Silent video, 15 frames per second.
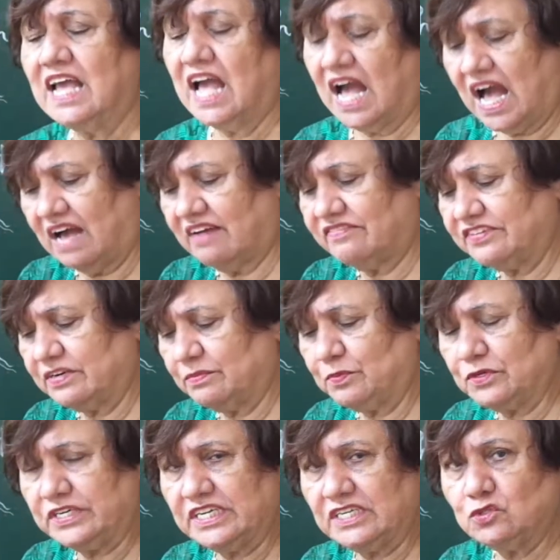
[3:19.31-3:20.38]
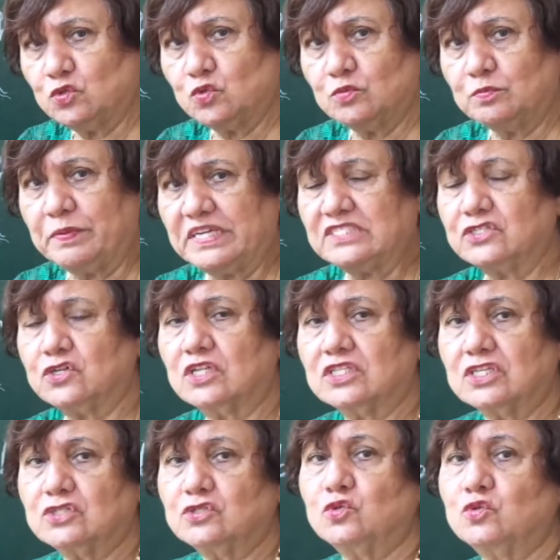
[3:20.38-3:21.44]
after putting toothpaste on the
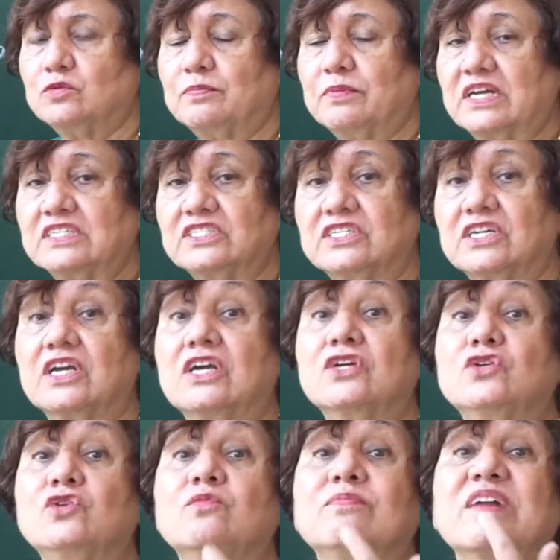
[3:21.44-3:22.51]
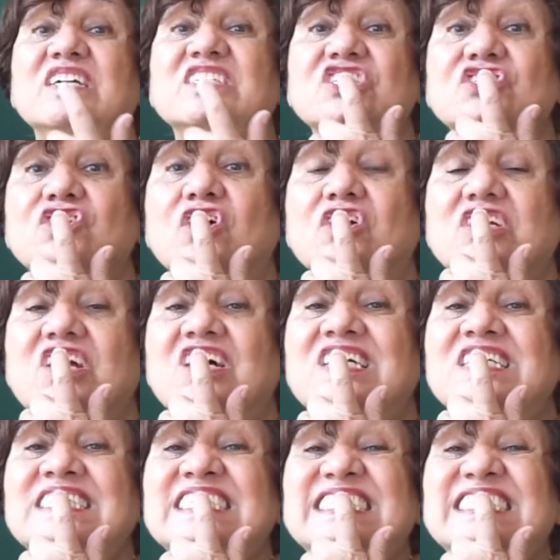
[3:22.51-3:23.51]
toothbrush? You brush it on your